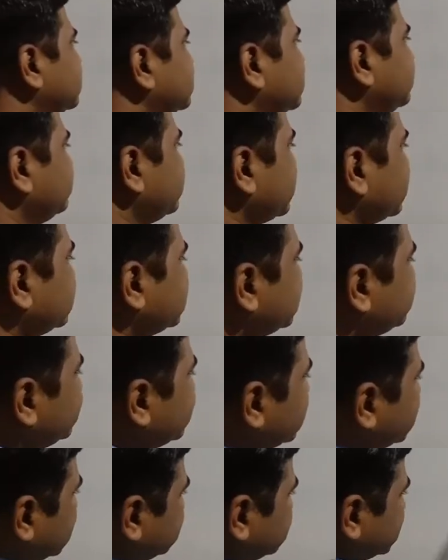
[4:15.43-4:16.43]
For example,
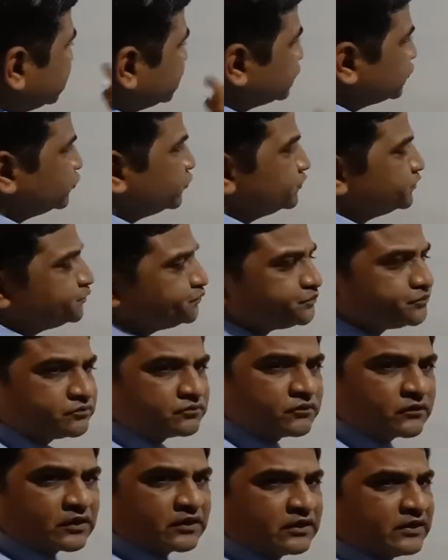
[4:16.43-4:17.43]
number 2.
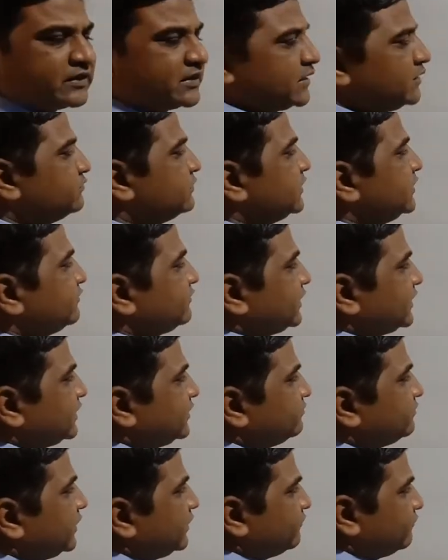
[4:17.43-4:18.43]
It can be divided
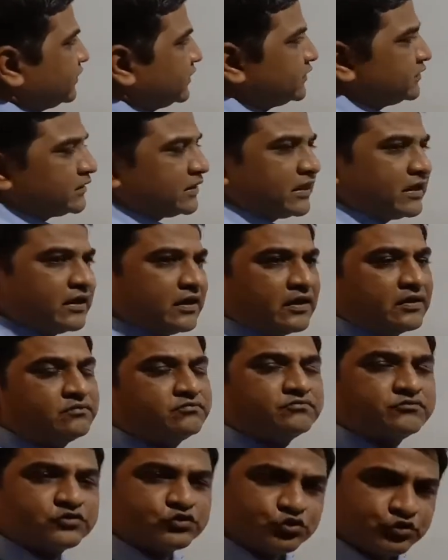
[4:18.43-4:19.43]
by 1 and
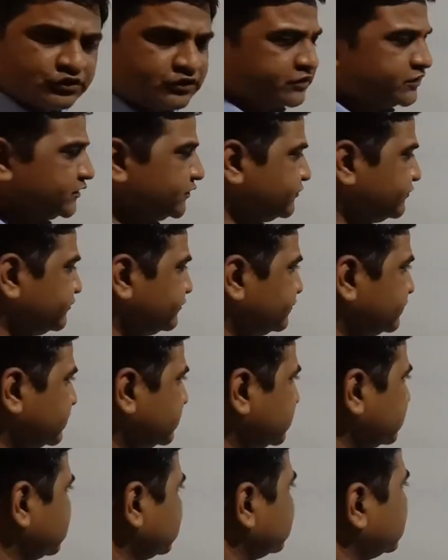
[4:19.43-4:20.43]
2 itself.
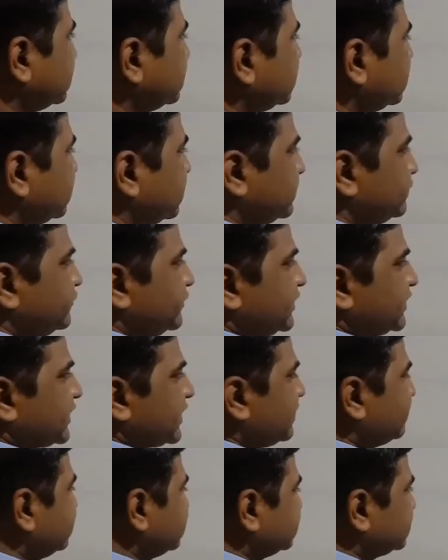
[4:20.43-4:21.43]
Then we are
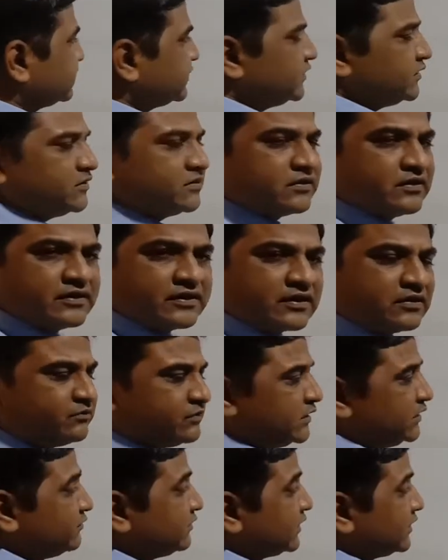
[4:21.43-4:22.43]
having 3. It can be
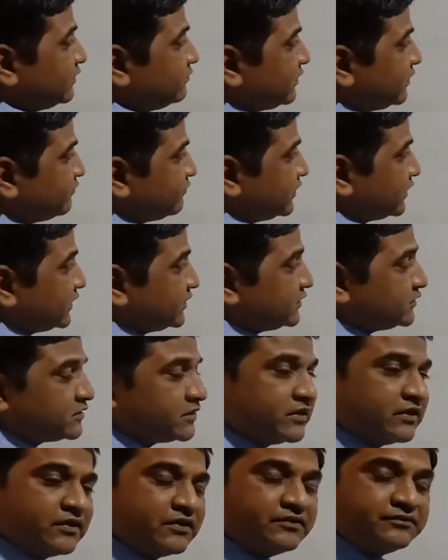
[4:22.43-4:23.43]
divided by 1 and
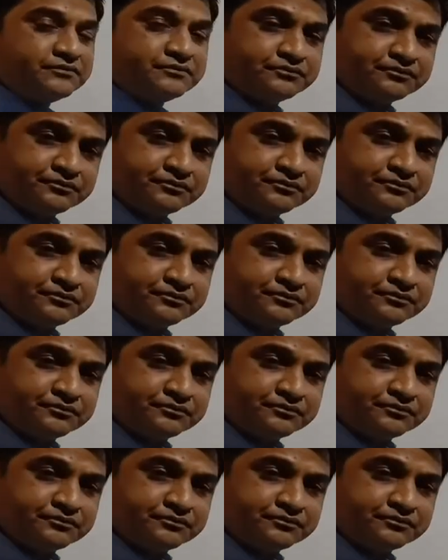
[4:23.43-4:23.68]
3.